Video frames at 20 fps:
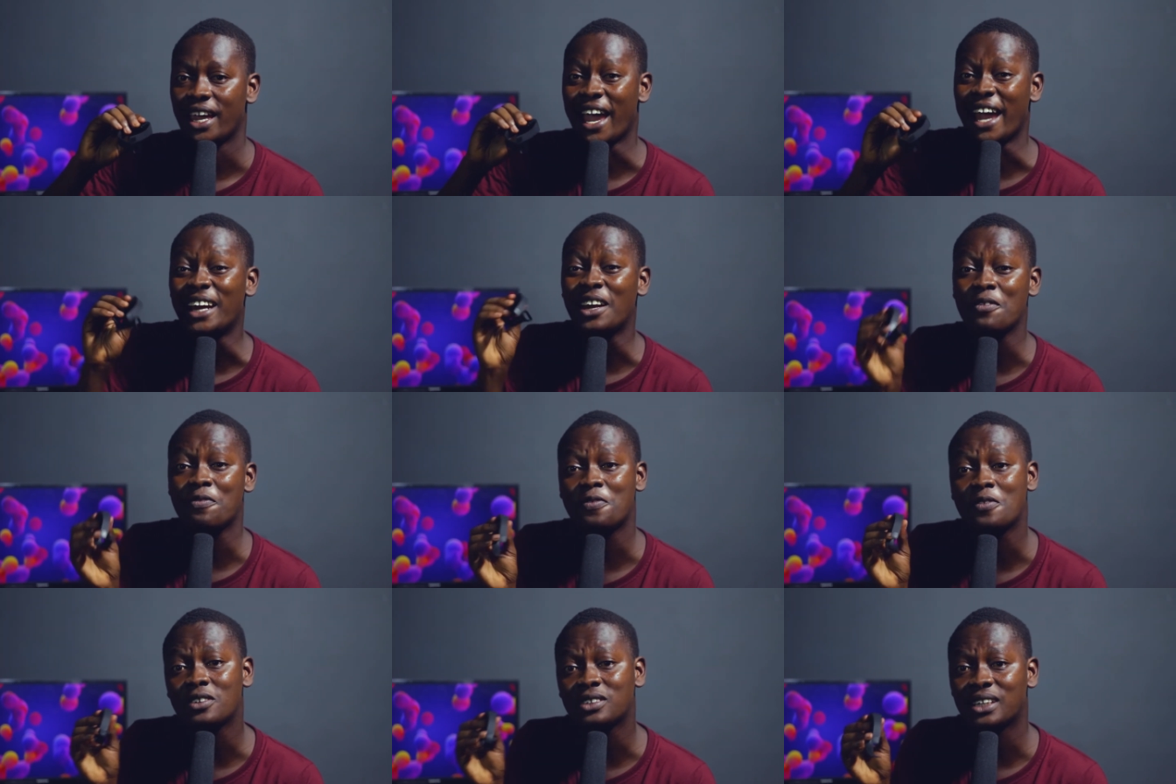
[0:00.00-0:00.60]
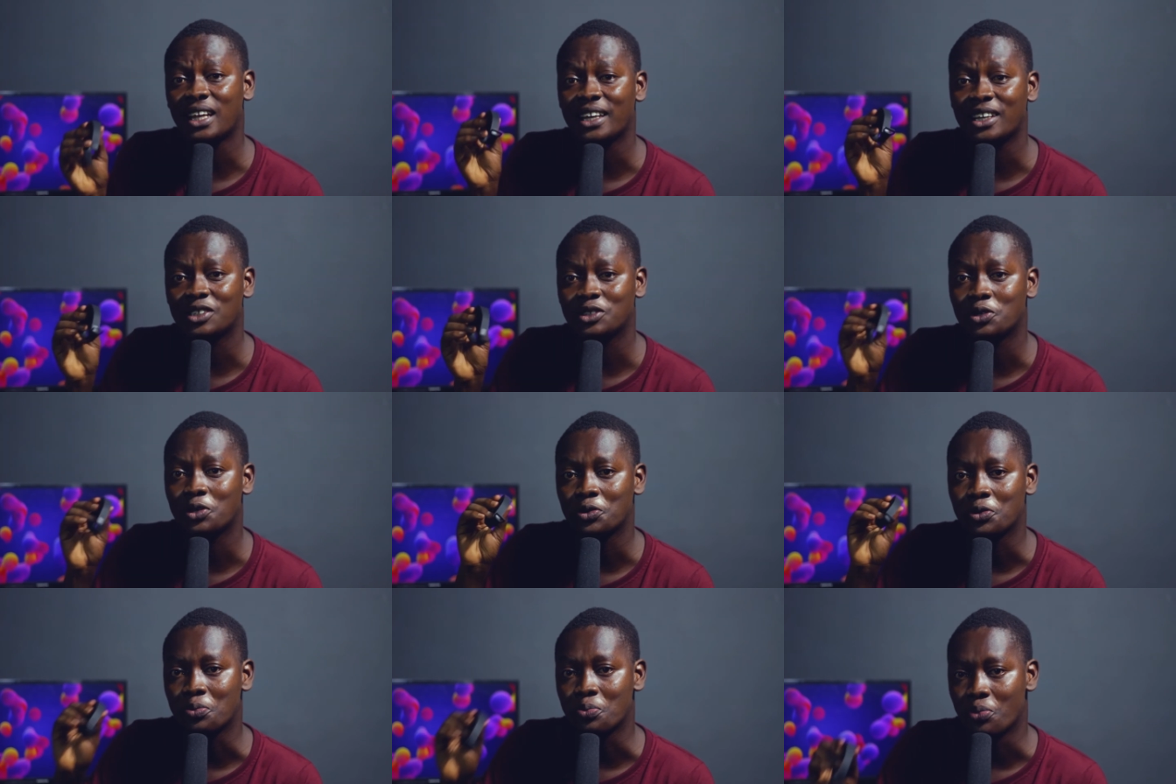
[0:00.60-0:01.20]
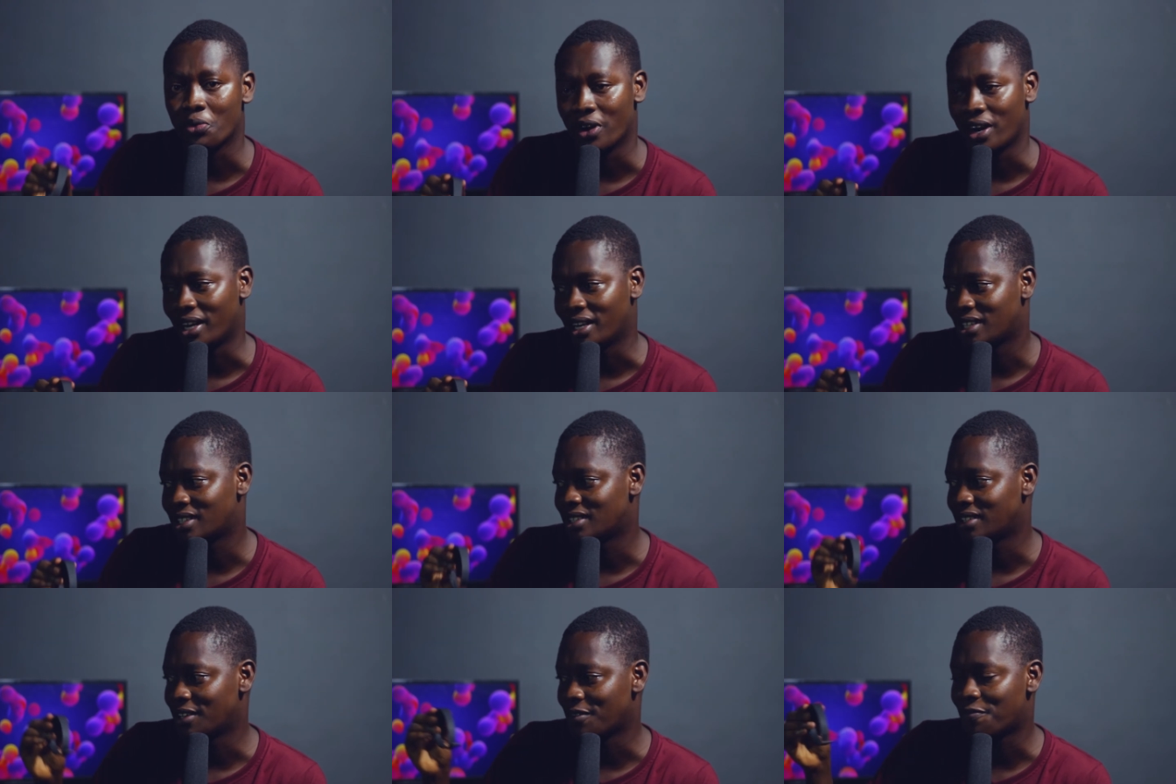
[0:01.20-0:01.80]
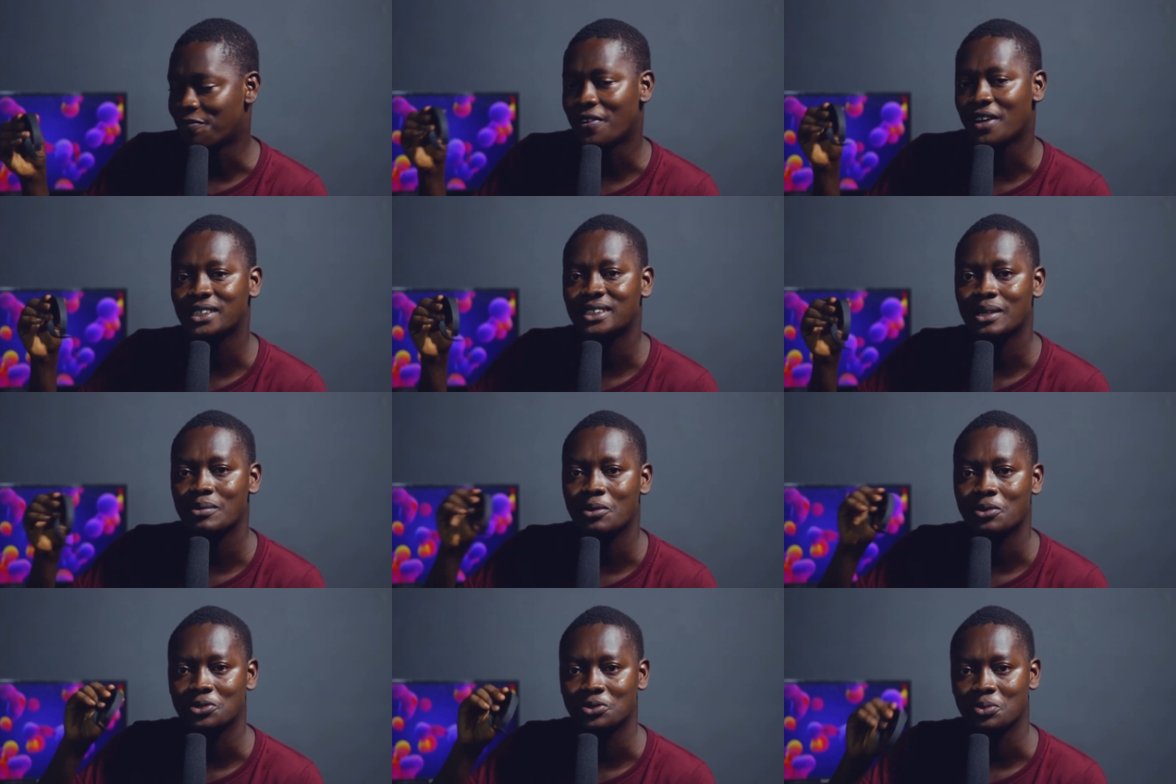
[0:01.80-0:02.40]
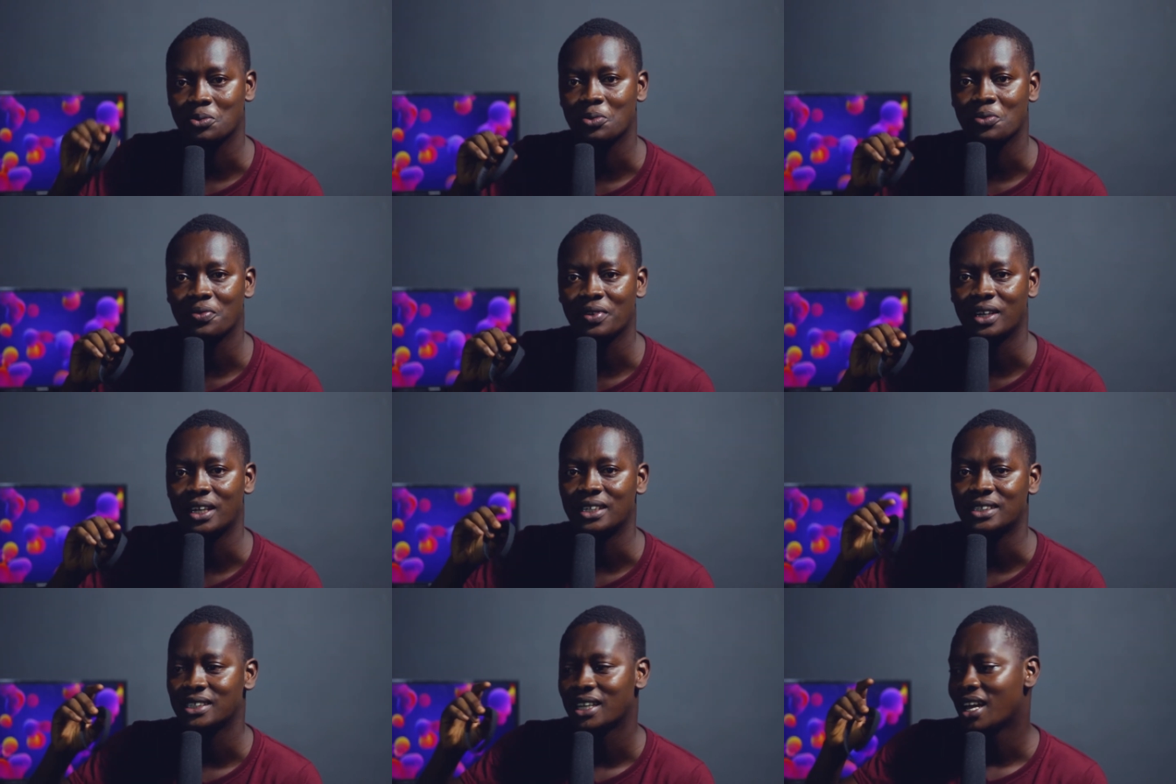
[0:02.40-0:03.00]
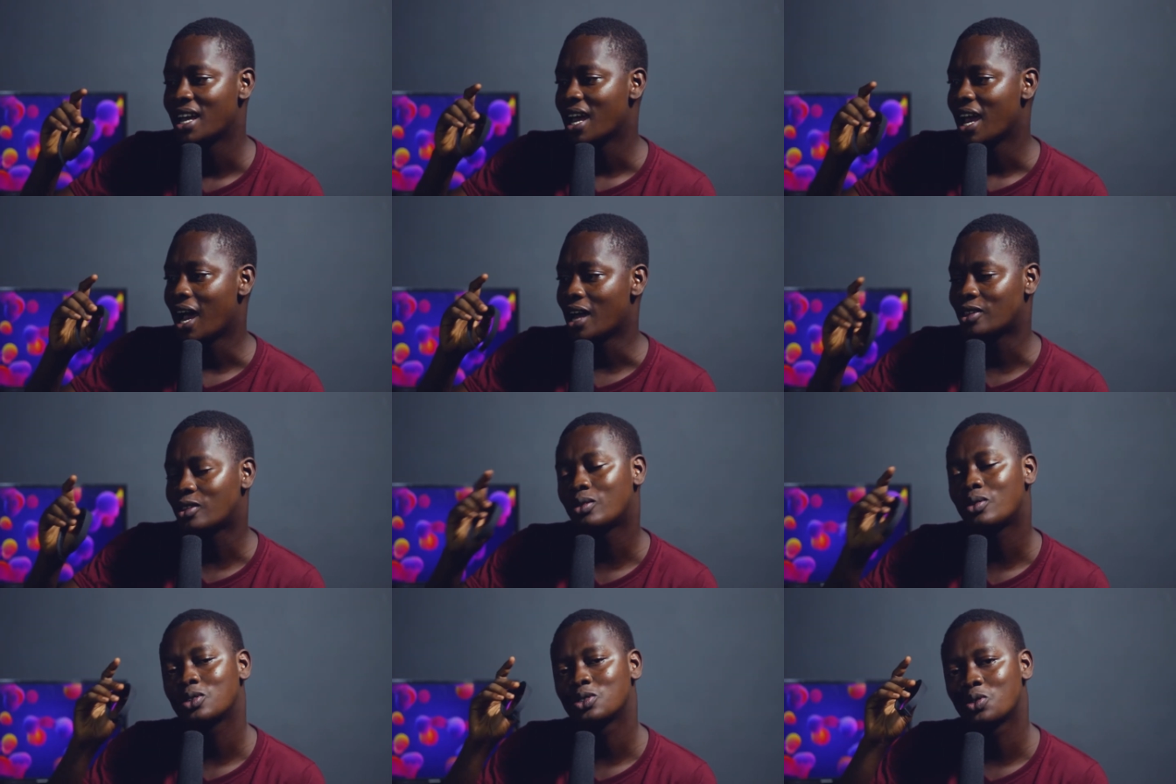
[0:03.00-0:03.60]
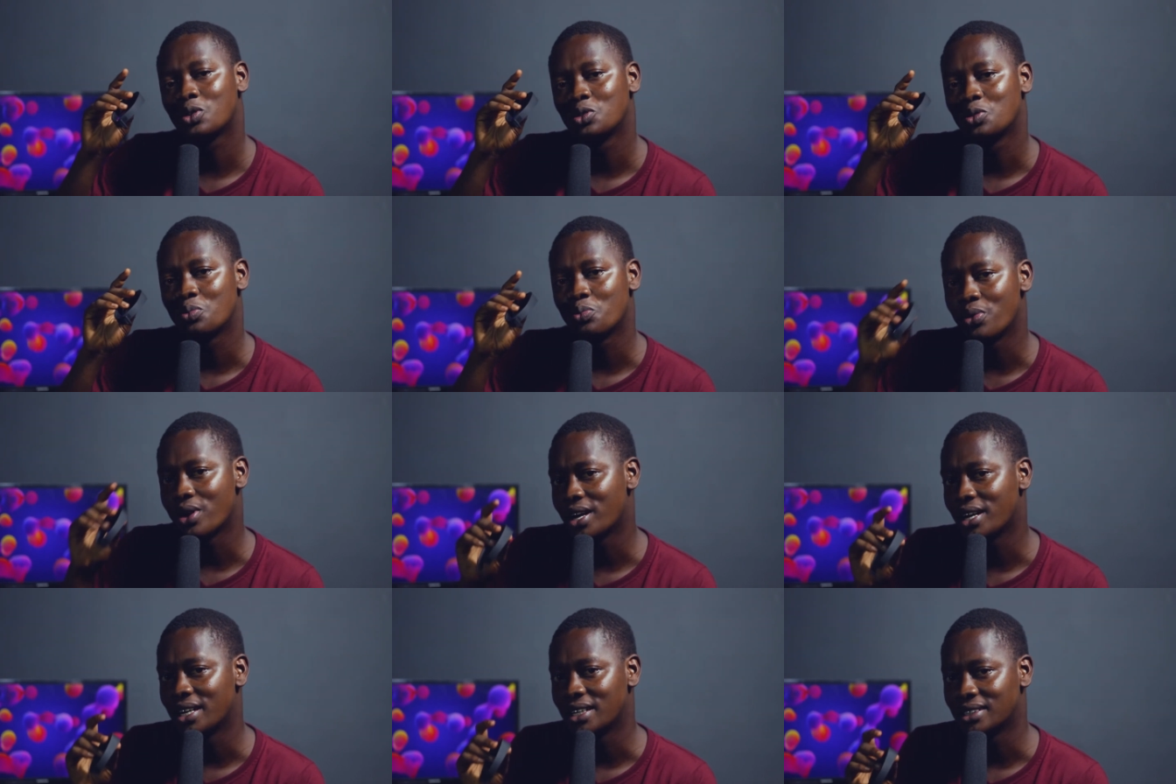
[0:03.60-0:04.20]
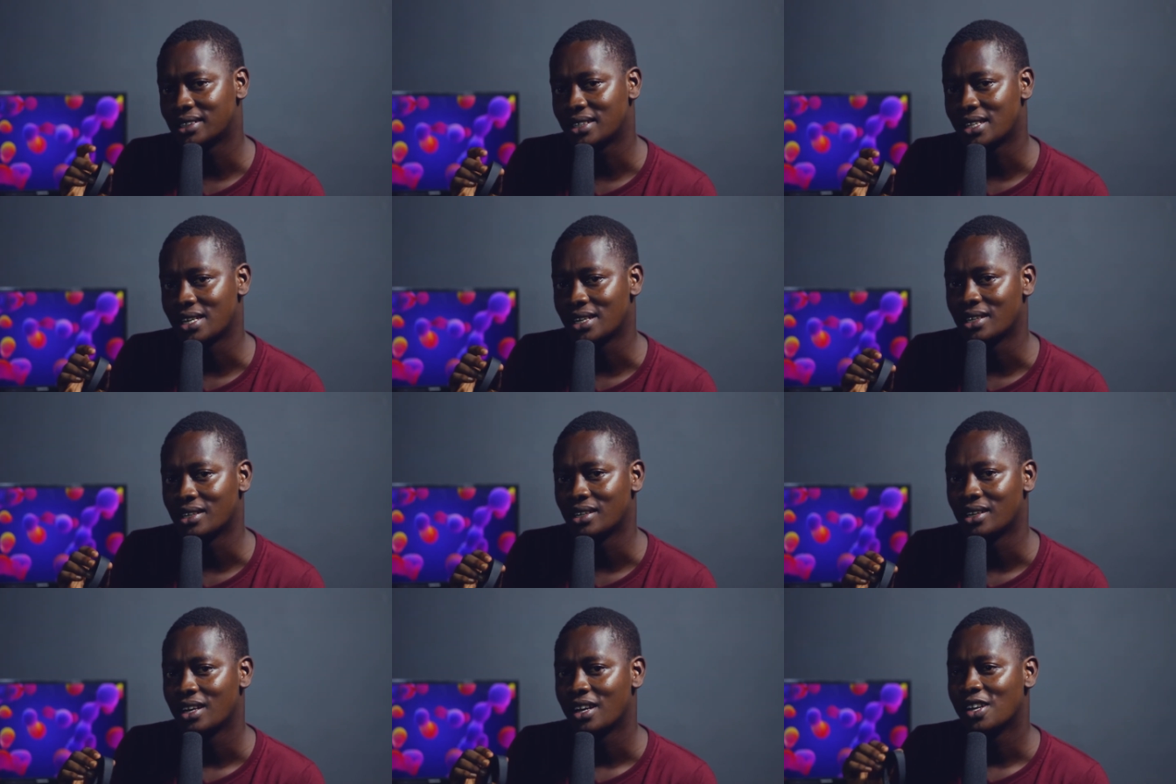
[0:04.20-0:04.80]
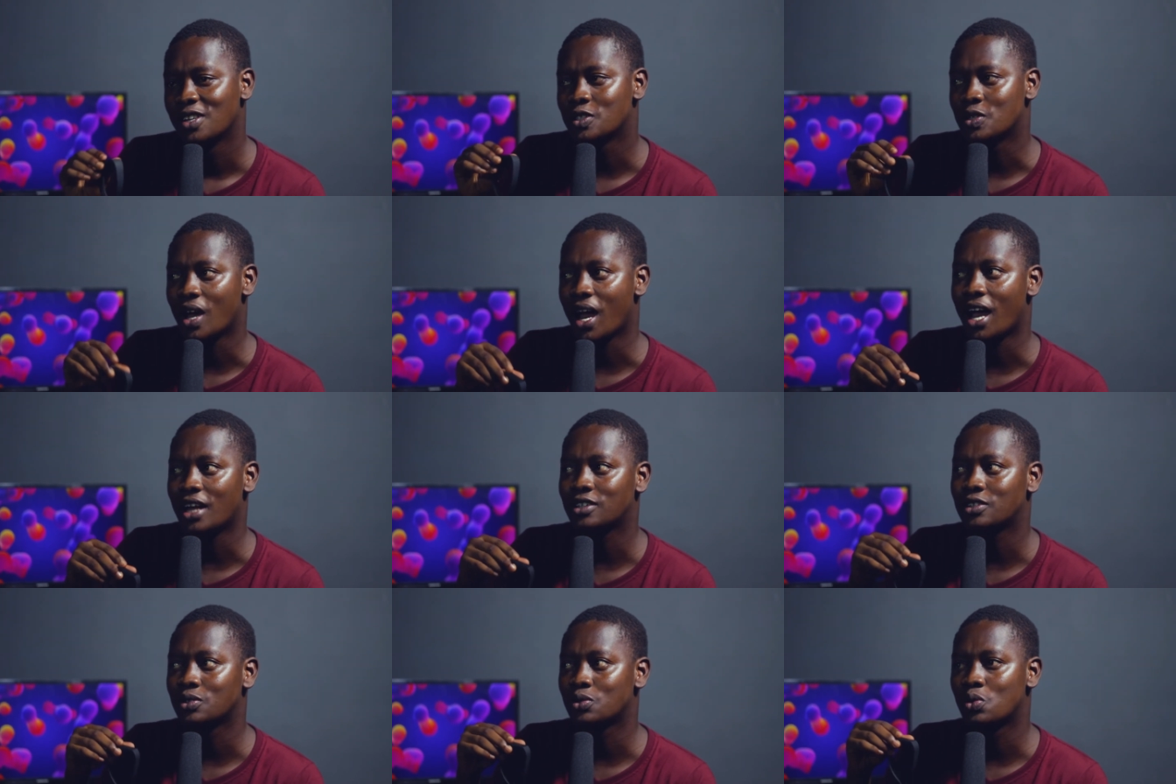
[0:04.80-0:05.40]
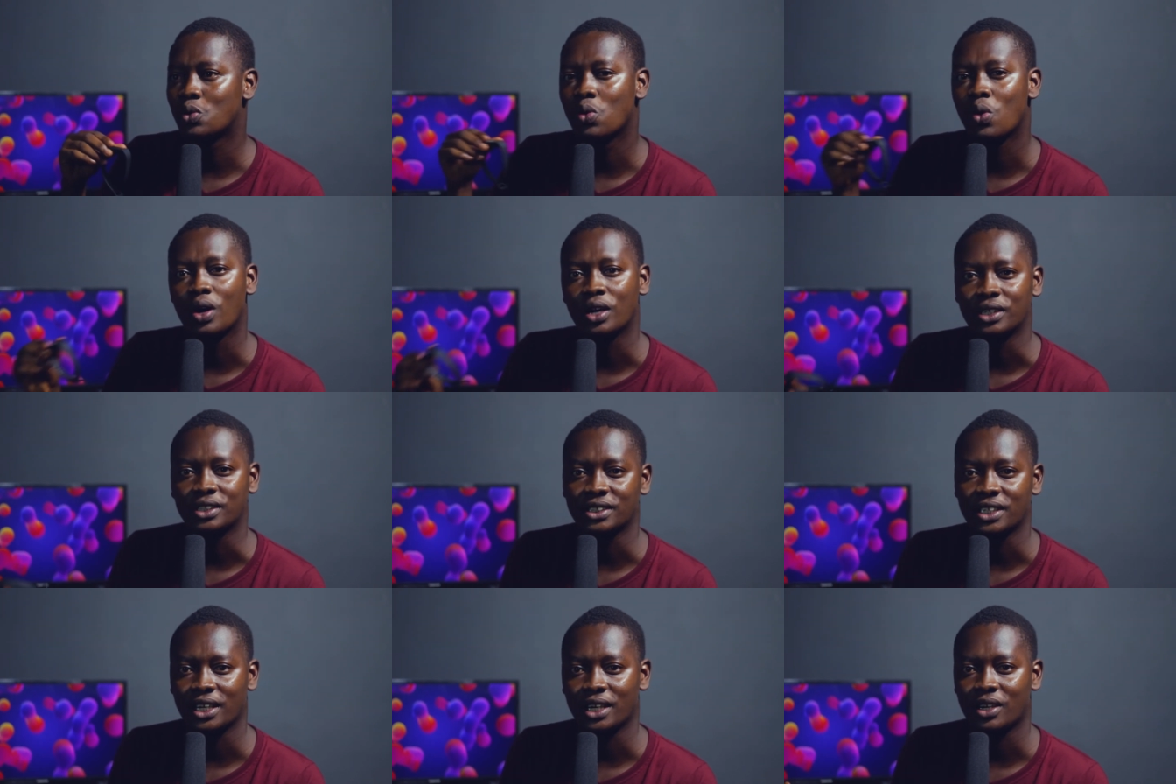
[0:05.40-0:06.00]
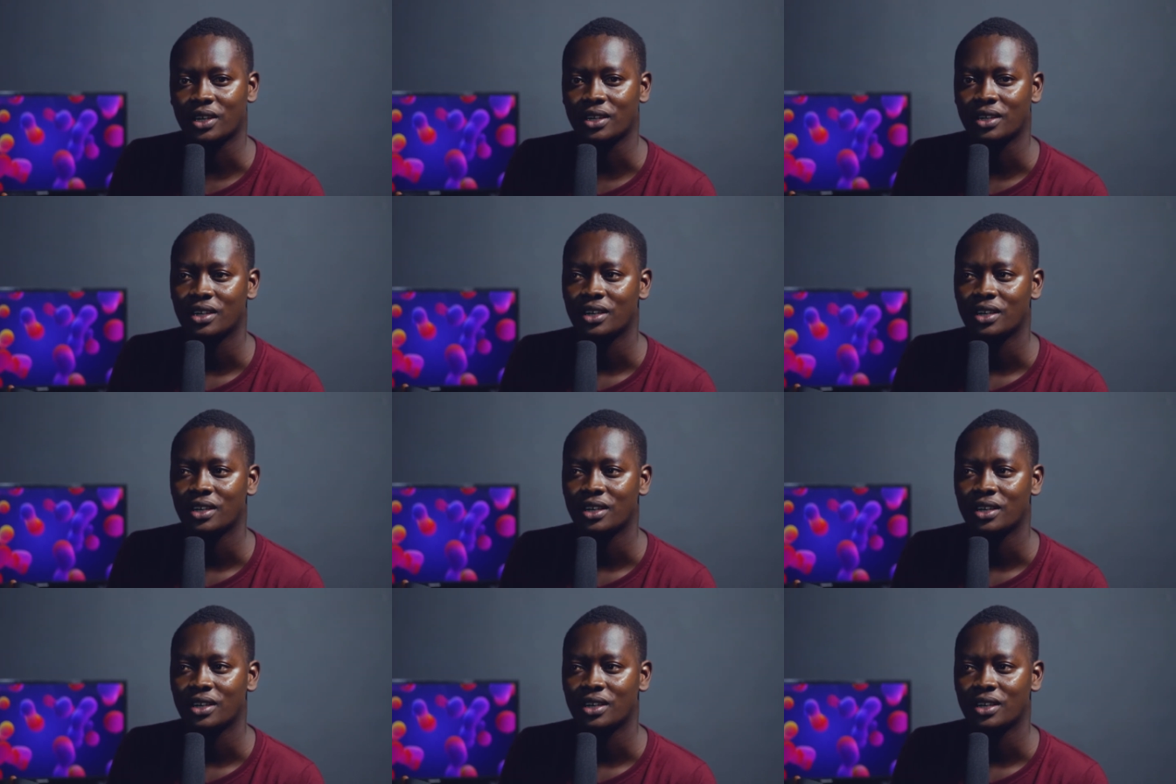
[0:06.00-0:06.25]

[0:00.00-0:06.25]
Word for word: And it feels like it's going to break. The first time I was removing it, I thought I was going to break this thing. So I had to go and check